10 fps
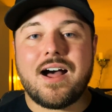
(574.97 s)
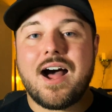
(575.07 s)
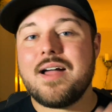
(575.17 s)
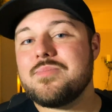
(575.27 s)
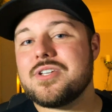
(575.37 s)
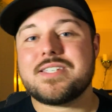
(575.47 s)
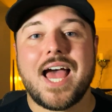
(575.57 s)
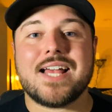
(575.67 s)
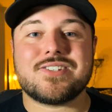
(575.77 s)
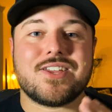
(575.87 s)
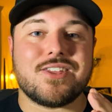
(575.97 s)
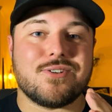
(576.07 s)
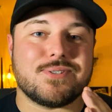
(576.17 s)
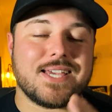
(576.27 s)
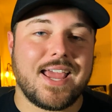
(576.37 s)
I'm just asking
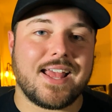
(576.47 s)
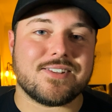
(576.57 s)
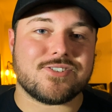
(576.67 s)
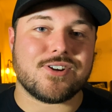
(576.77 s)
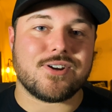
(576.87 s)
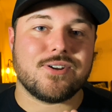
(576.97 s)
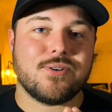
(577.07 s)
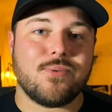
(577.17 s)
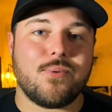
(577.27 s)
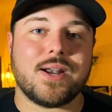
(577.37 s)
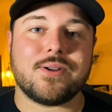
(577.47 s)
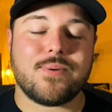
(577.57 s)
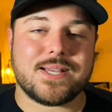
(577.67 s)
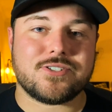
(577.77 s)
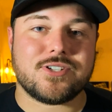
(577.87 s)
you to answer one
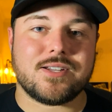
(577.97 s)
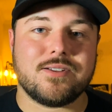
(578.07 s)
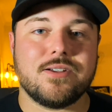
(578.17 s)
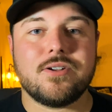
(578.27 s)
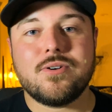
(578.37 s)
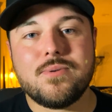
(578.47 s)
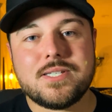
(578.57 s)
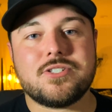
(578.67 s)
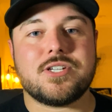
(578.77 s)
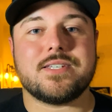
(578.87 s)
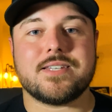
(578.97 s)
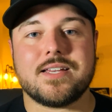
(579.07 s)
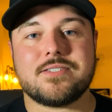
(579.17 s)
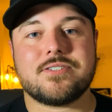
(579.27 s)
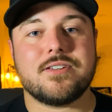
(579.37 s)
question. Who is
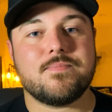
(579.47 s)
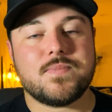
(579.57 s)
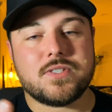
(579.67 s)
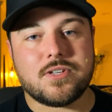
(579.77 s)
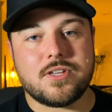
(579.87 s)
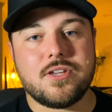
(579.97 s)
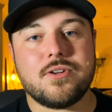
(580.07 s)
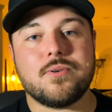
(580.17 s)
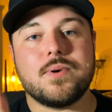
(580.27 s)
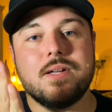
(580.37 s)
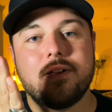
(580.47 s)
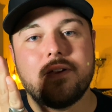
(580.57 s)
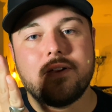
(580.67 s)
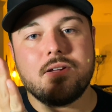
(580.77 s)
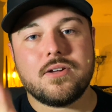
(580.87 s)
Jesus? To you,
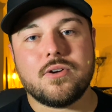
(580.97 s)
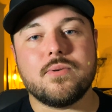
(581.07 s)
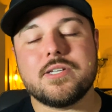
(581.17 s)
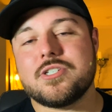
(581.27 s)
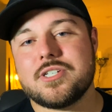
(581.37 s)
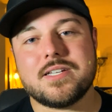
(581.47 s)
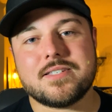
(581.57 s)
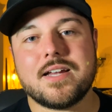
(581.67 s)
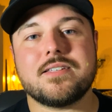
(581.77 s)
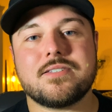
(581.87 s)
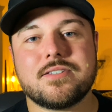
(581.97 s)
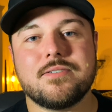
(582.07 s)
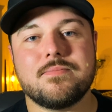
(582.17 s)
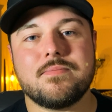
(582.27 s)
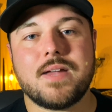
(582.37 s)
who is Jesus?
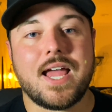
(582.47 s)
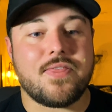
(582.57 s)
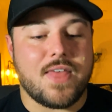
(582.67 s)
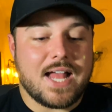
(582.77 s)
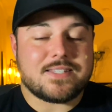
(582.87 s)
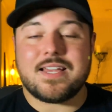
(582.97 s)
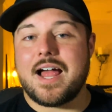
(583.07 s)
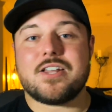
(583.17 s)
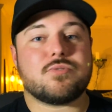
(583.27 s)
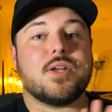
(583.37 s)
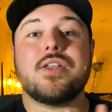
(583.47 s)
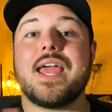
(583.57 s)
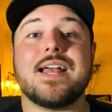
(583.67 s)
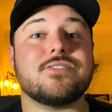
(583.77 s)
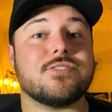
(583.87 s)
And that's it. I just want you to
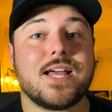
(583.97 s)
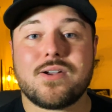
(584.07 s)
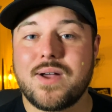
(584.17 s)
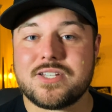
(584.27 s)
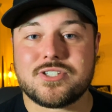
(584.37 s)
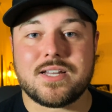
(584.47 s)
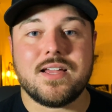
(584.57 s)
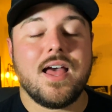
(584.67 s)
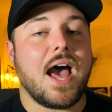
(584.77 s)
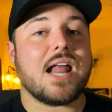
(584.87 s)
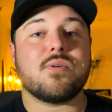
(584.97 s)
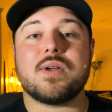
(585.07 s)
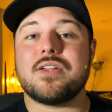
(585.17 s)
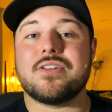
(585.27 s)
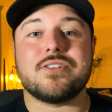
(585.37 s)
answer that question. I don't
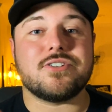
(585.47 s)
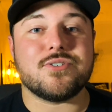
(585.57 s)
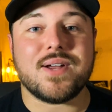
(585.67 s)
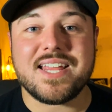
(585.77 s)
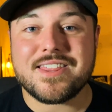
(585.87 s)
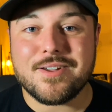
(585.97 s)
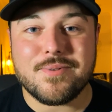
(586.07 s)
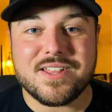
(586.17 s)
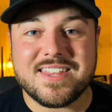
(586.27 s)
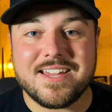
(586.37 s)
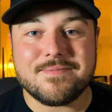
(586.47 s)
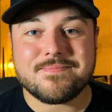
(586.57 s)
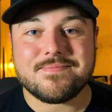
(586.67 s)
want you to do anything with it.